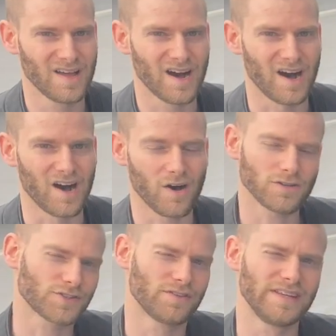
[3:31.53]

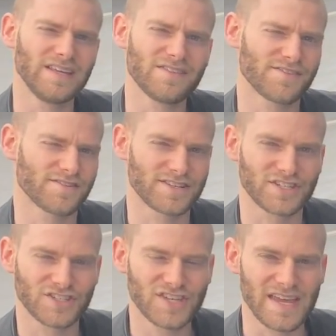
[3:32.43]
Also, the
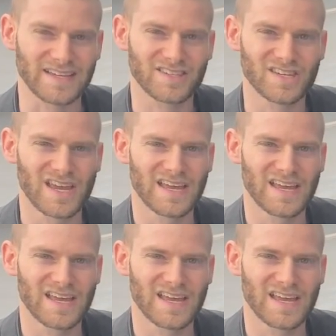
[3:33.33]
E36,